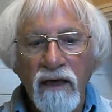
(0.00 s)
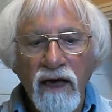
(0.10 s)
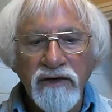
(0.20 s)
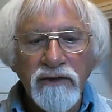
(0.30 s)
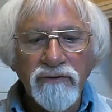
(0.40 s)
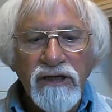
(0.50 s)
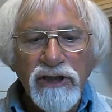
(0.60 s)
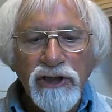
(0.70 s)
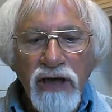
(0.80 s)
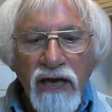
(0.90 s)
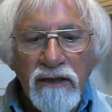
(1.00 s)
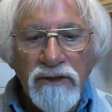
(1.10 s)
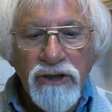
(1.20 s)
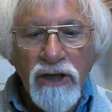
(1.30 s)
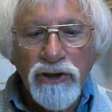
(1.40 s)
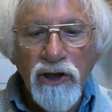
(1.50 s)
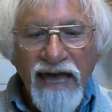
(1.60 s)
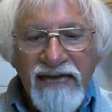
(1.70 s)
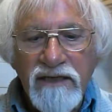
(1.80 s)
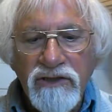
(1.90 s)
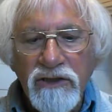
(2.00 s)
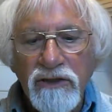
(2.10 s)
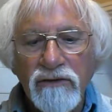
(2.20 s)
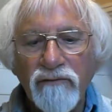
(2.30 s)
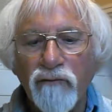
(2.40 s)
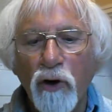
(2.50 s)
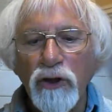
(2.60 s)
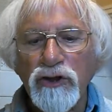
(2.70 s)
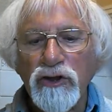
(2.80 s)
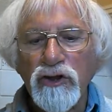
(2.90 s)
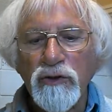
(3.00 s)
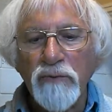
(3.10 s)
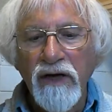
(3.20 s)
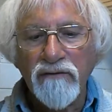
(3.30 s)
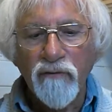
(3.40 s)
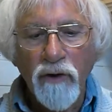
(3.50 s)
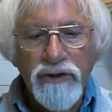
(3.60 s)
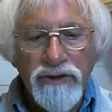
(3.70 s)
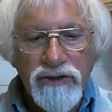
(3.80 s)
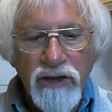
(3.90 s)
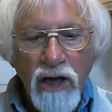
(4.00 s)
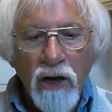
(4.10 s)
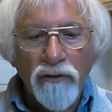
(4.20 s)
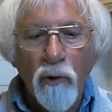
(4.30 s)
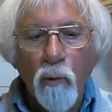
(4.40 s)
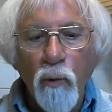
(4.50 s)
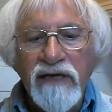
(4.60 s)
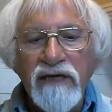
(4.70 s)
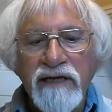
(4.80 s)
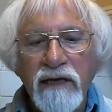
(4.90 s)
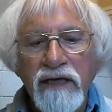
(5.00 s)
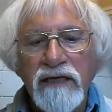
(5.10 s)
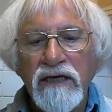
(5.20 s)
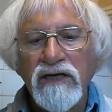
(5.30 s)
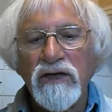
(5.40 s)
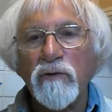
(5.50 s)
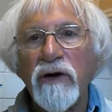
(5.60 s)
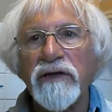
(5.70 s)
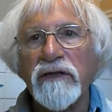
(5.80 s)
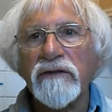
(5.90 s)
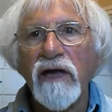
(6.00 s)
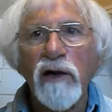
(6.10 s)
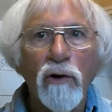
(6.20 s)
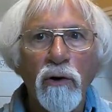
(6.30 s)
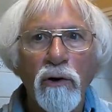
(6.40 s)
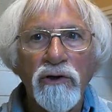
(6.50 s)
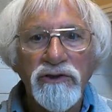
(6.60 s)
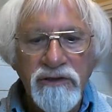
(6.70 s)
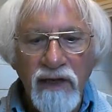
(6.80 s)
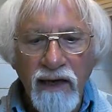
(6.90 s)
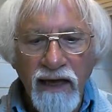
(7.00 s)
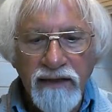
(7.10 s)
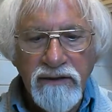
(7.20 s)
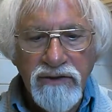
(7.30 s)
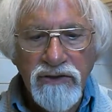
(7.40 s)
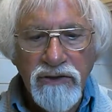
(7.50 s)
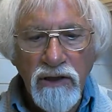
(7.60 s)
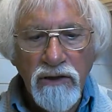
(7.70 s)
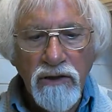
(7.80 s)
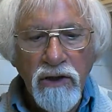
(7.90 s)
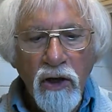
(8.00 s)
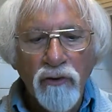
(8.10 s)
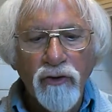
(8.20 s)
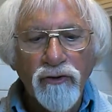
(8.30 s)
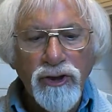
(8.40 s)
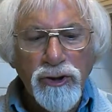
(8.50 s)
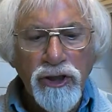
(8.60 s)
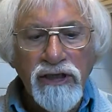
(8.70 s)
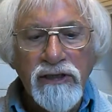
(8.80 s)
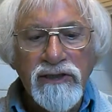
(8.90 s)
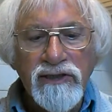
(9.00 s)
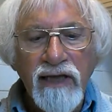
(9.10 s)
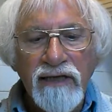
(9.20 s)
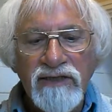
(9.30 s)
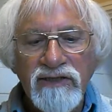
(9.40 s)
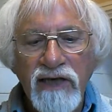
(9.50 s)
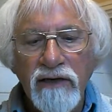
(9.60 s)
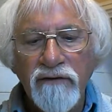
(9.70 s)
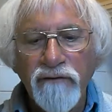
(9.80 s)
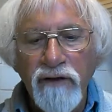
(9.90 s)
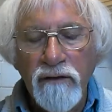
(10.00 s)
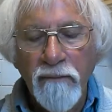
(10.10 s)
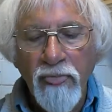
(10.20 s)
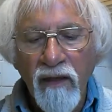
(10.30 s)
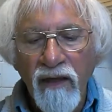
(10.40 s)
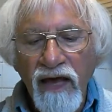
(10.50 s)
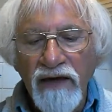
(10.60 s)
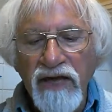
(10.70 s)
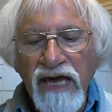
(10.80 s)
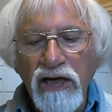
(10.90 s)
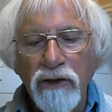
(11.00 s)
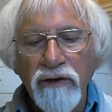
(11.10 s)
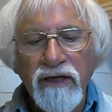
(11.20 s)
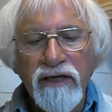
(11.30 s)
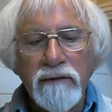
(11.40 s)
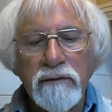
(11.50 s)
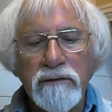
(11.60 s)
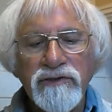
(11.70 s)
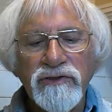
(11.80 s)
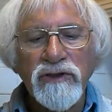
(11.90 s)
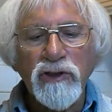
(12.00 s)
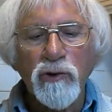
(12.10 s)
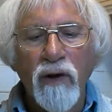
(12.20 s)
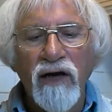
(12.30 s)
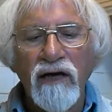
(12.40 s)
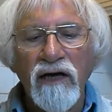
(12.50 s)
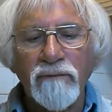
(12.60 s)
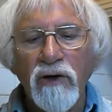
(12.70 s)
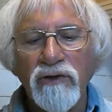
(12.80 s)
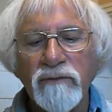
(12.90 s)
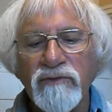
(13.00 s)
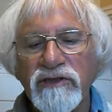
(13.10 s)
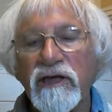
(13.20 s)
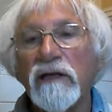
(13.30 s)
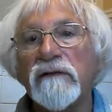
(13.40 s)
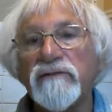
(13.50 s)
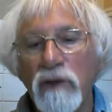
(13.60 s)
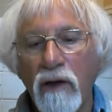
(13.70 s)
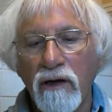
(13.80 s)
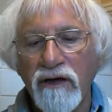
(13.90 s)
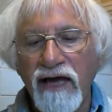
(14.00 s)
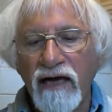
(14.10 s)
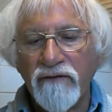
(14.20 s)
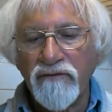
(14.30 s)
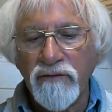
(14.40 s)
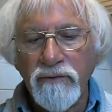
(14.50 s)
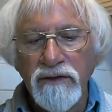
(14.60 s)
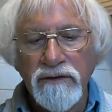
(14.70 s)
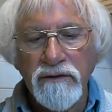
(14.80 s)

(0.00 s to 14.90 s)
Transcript: And in their chant shall enter, voice by voice, the windy lake wherein their Lord delights, the trees like seraphim, and echoing hills that choir among themselves long afterward.